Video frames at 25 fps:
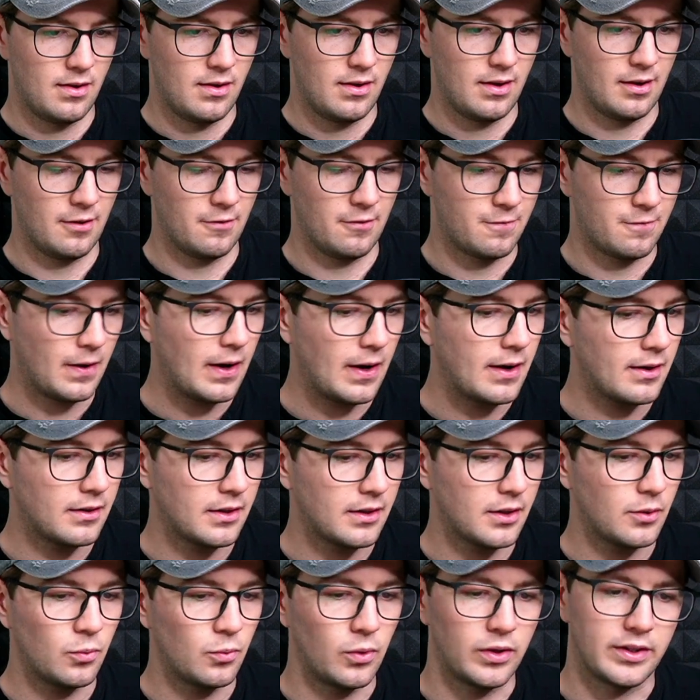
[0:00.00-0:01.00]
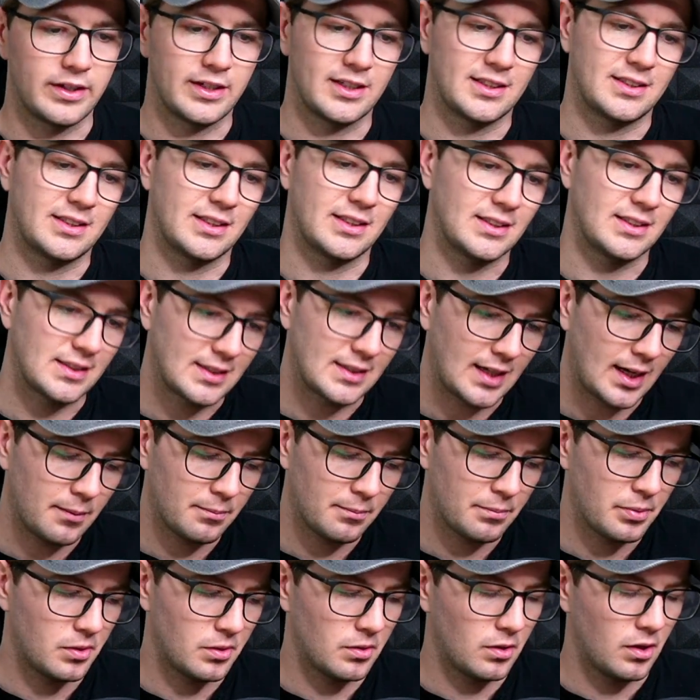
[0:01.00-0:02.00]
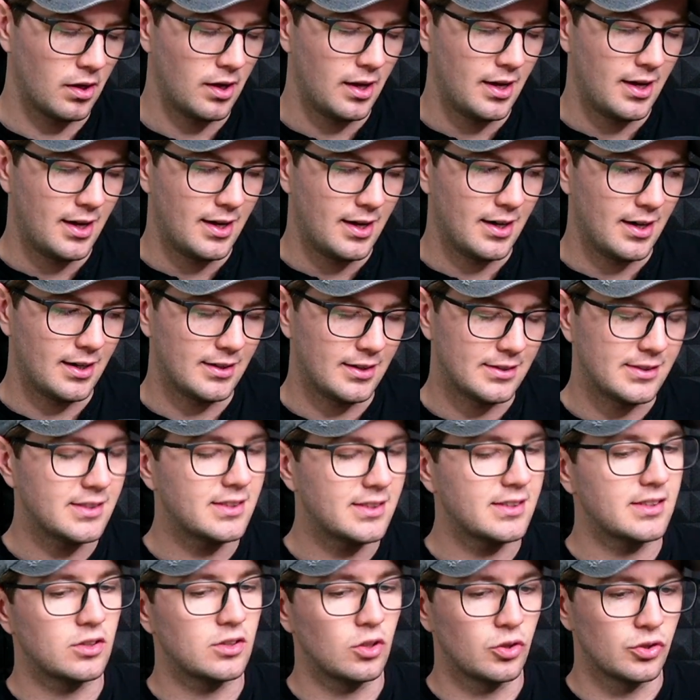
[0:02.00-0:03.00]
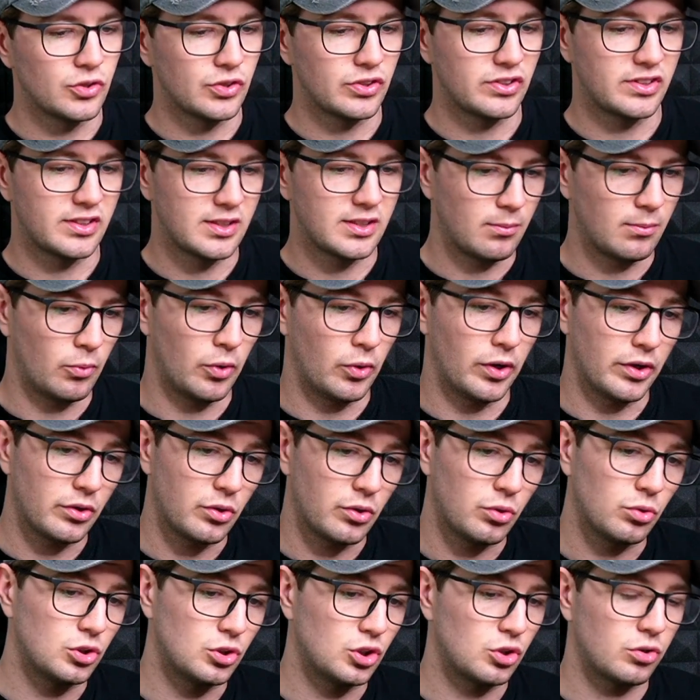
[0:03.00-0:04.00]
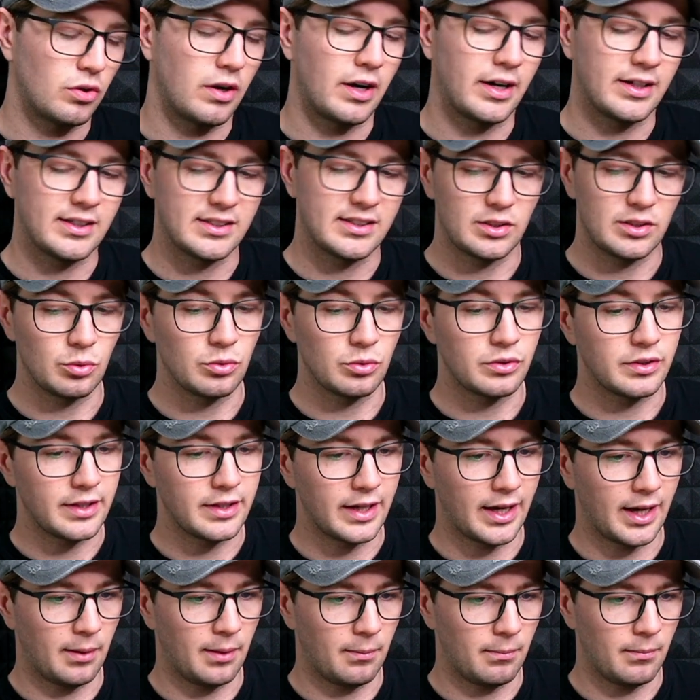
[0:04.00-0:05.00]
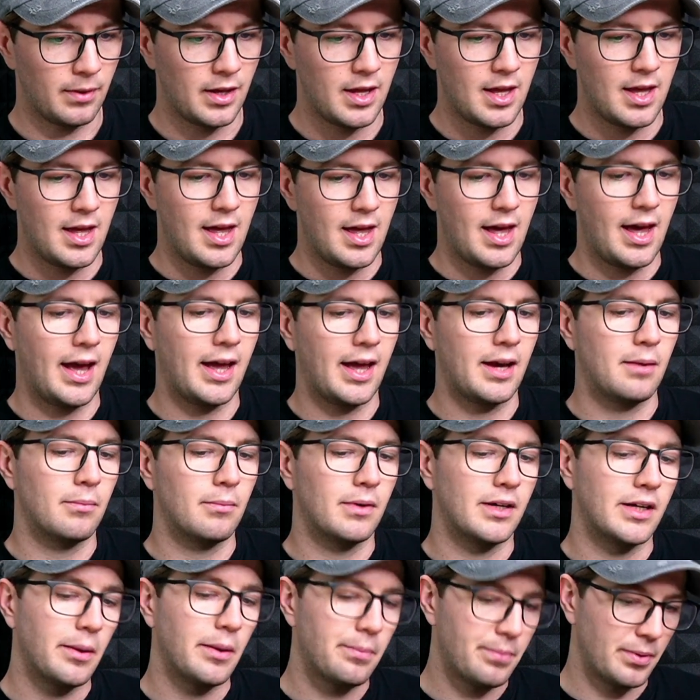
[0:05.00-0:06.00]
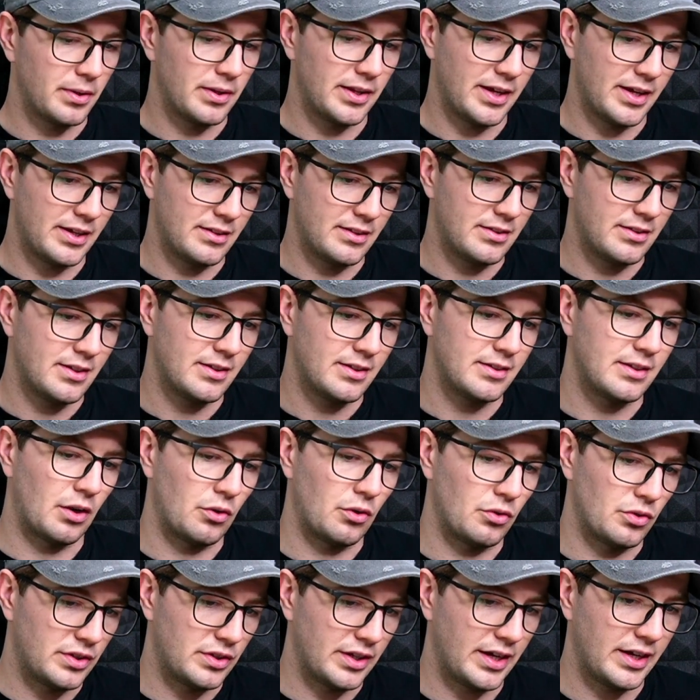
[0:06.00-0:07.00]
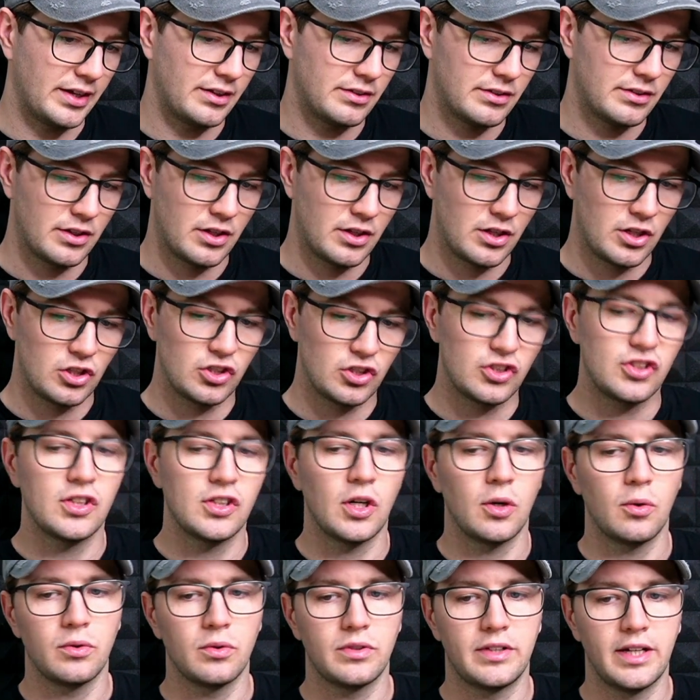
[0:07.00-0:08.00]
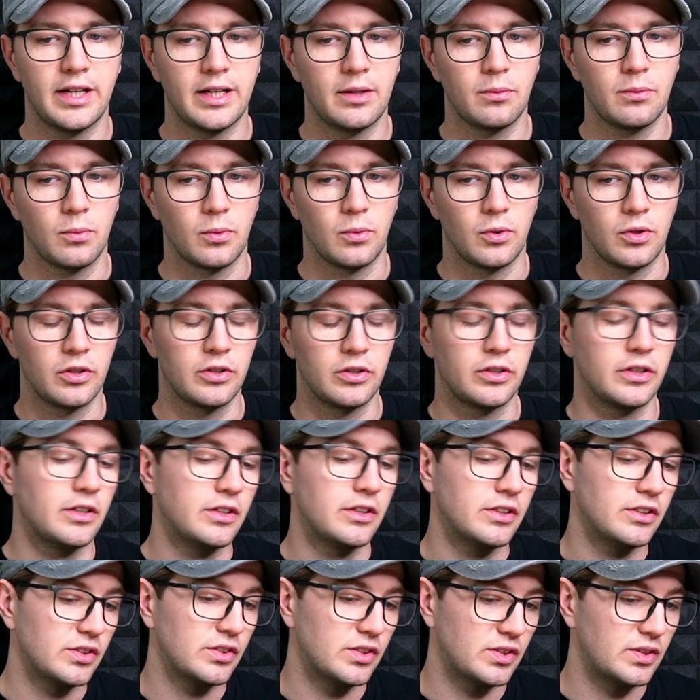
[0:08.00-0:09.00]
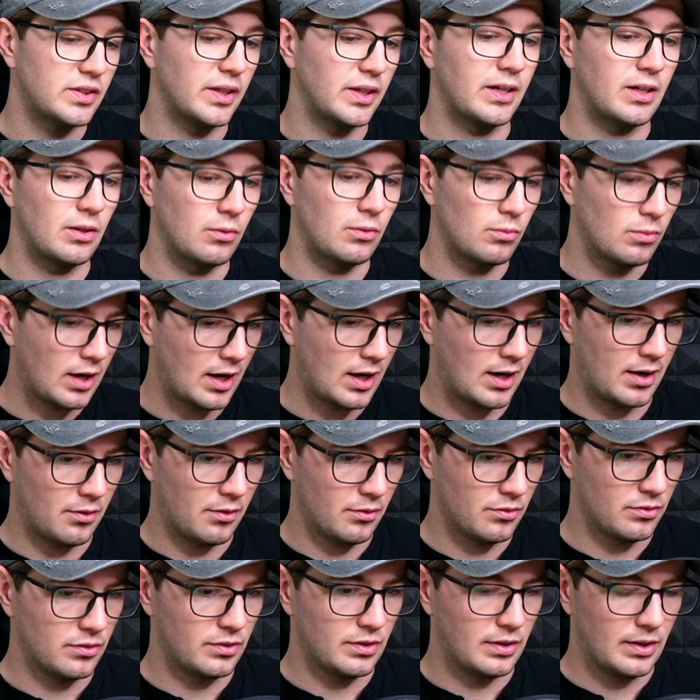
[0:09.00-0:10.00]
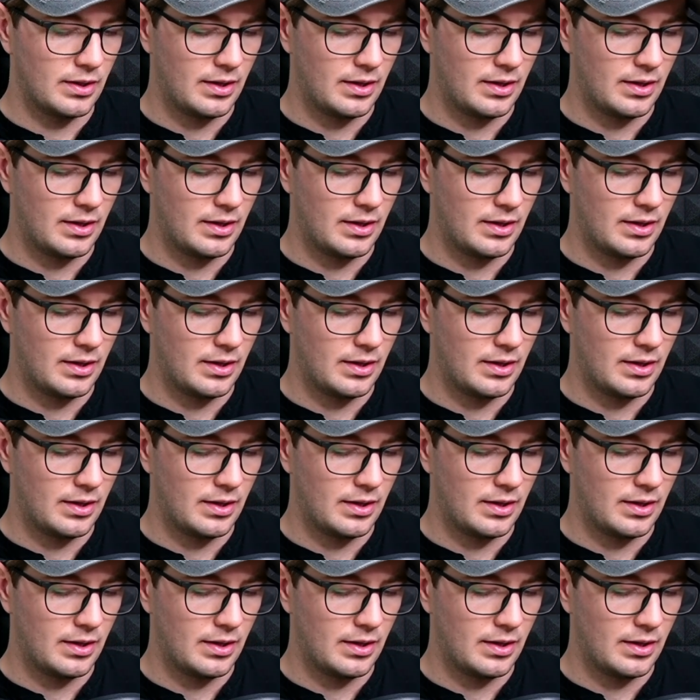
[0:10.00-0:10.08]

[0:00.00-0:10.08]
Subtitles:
And finally, one last example, this is also someone who tries to game and manipulate their date so they would stick around.